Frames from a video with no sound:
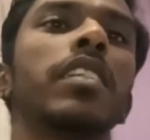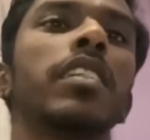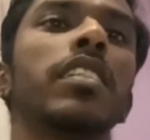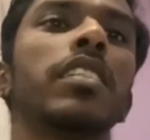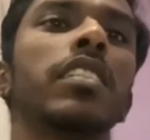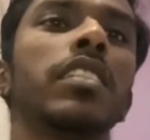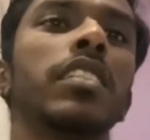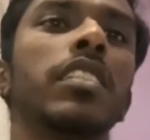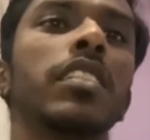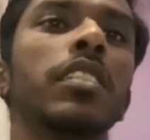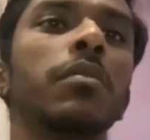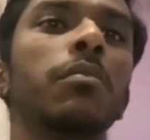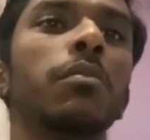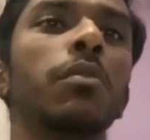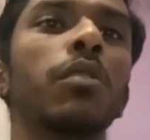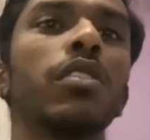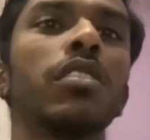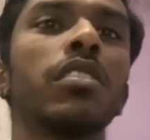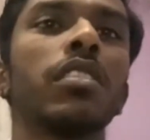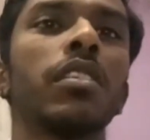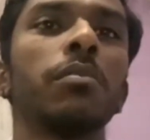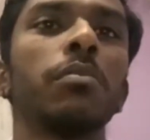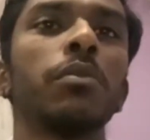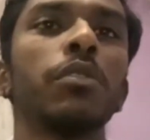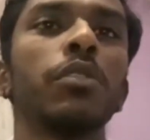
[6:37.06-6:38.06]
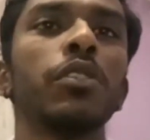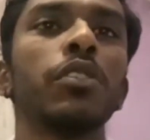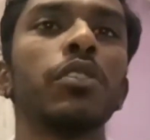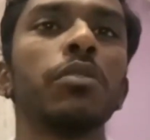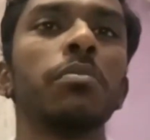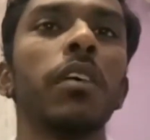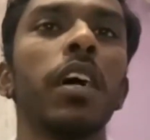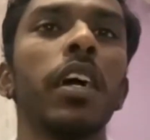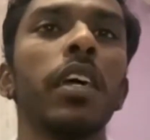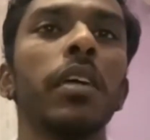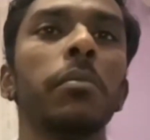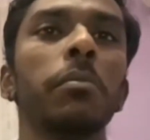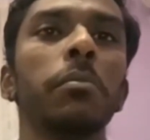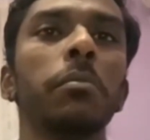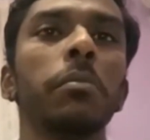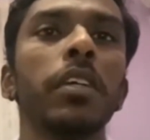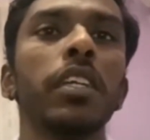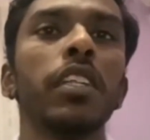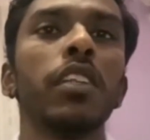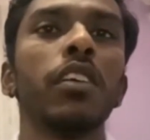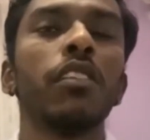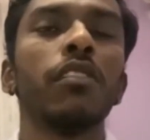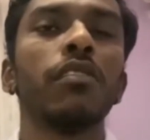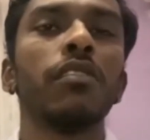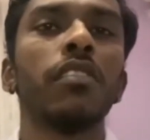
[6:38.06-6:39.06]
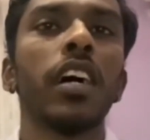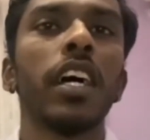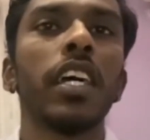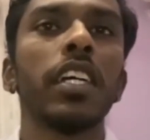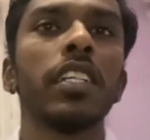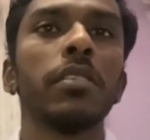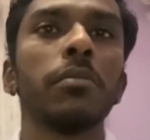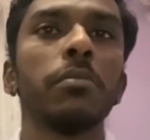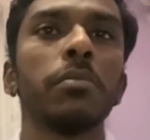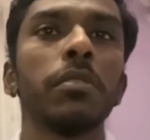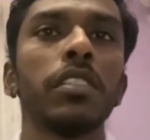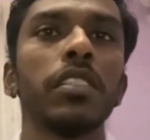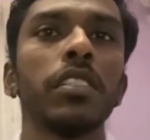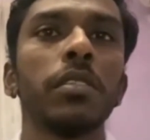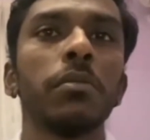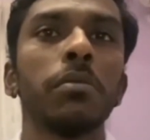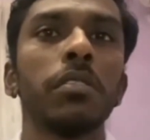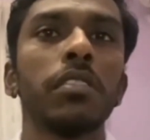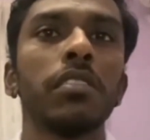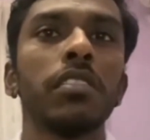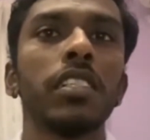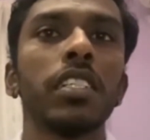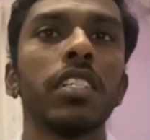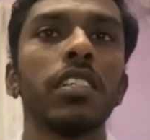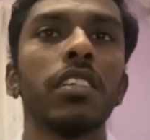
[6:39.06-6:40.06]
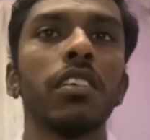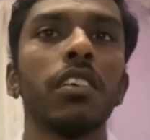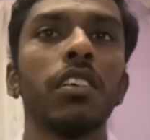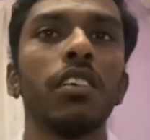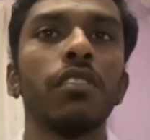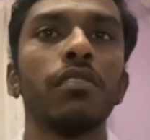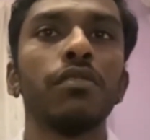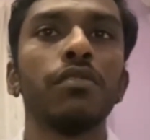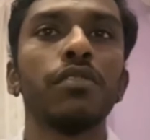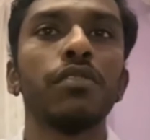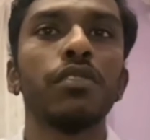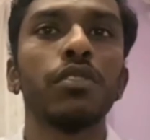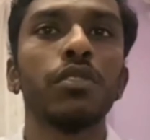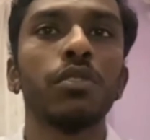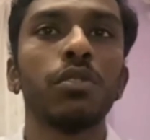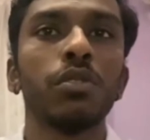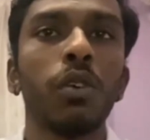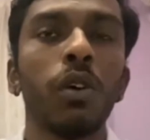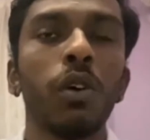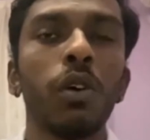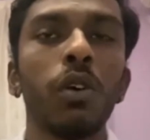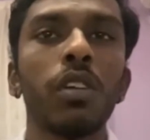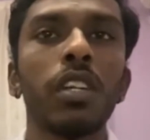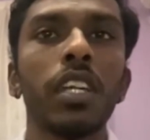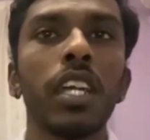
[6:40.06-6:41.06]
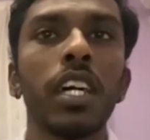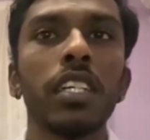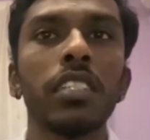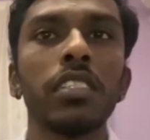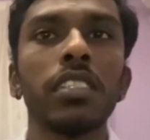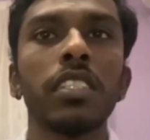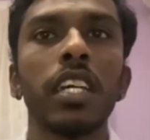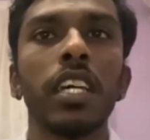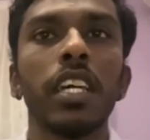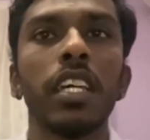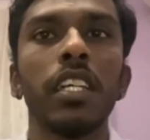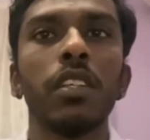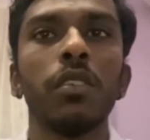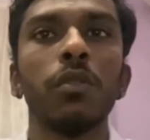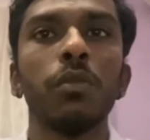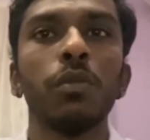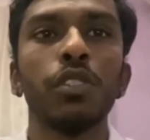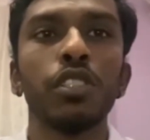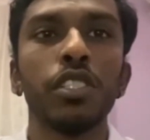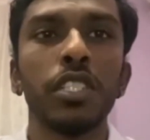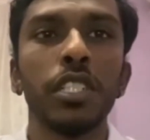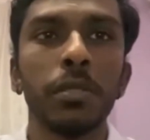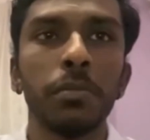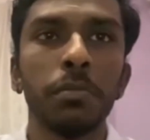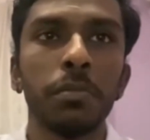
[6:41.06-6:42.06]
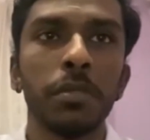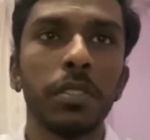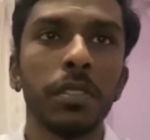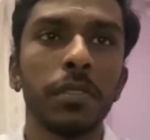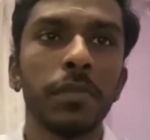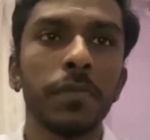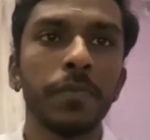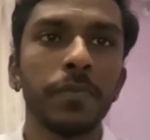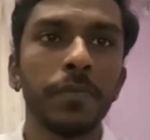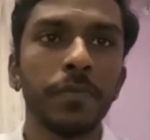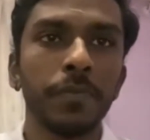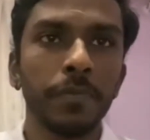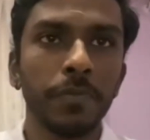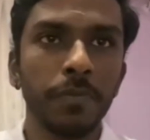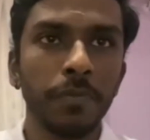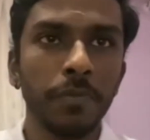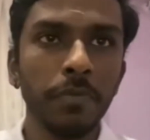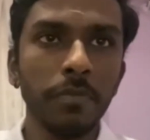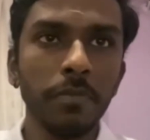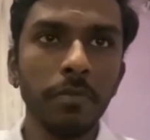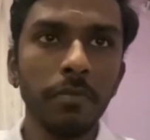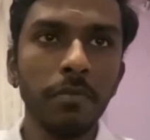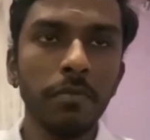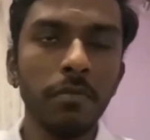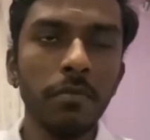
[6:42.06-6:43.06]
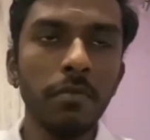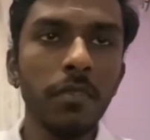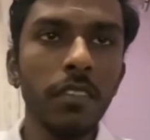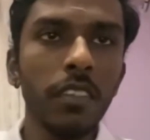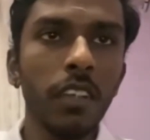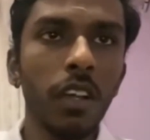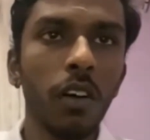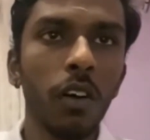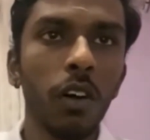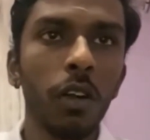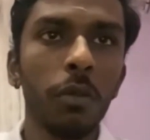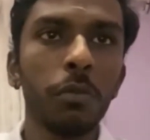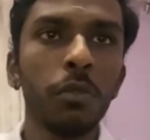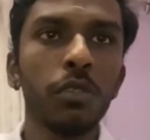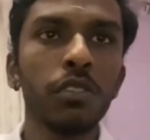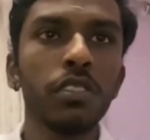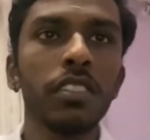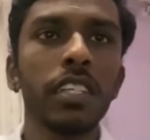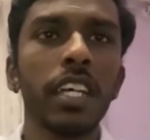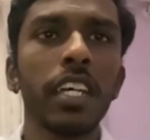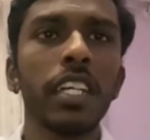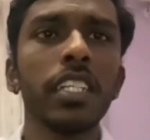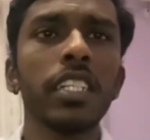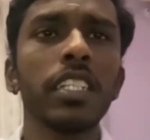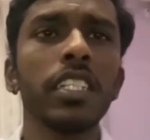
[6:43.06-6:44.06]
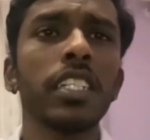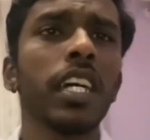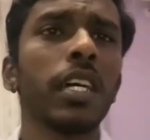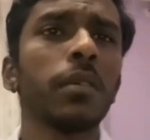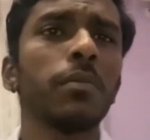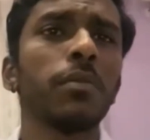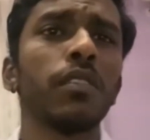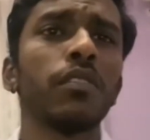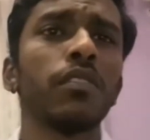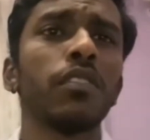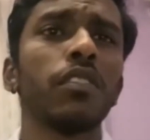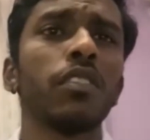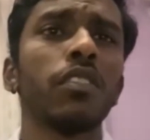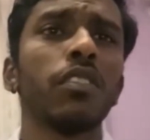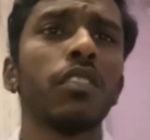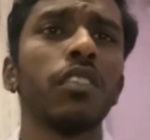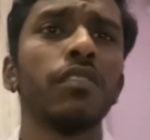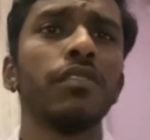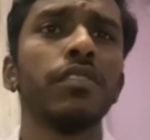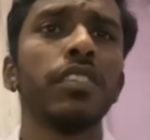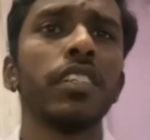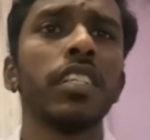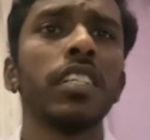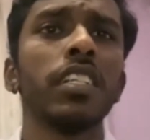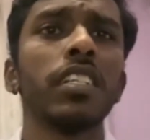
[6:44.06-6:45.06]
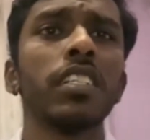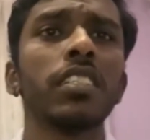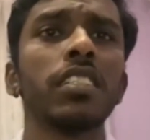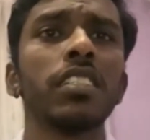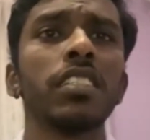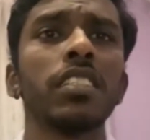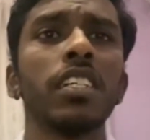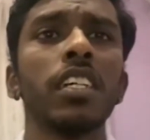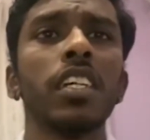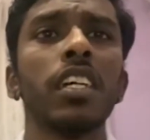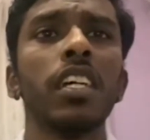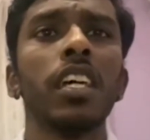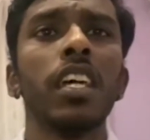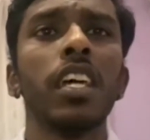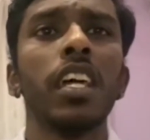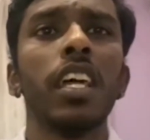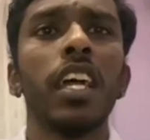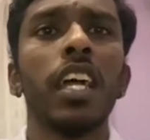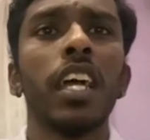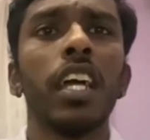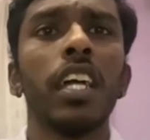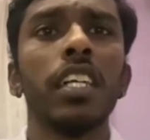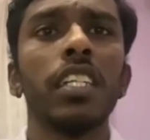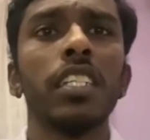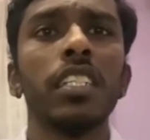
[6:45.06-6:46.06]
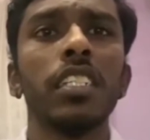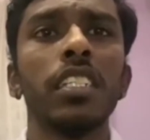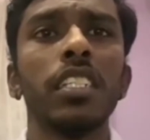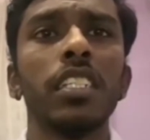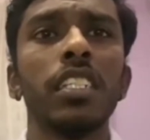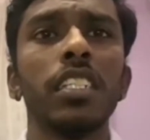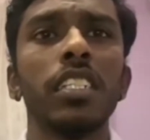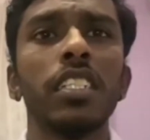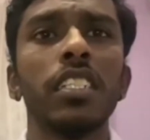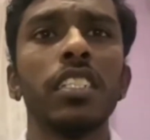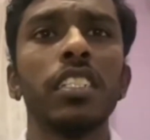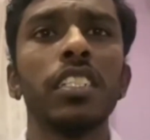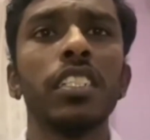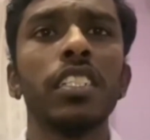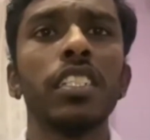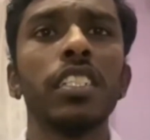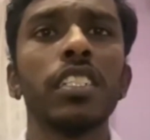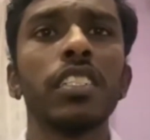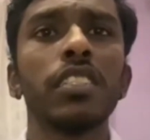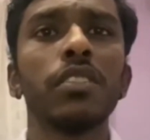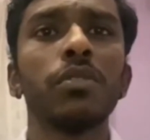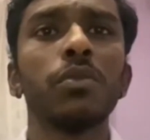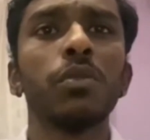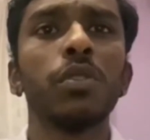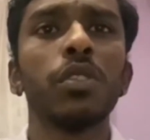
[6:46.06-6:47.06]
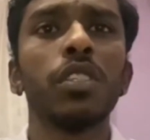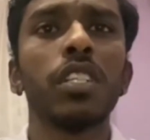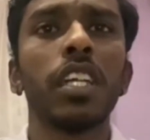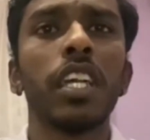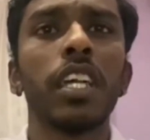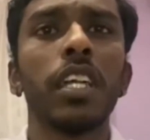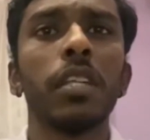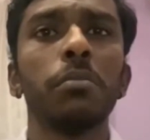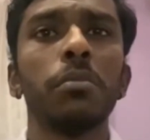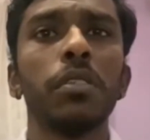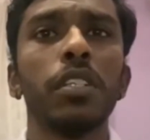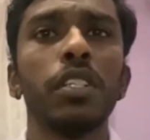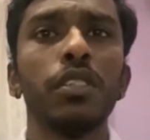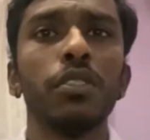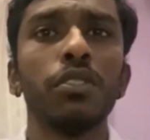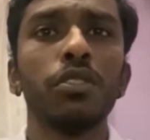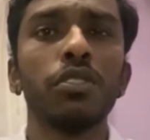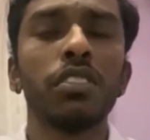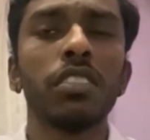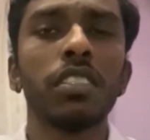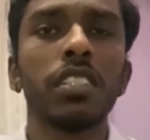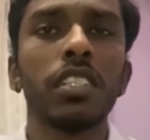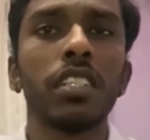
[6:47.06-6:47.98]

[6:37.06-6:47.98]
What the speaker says: Chipboards are produced by means of high temperature pressing of sawdust and wood chips. Almost any type of coniferous and deciduous wood can be used to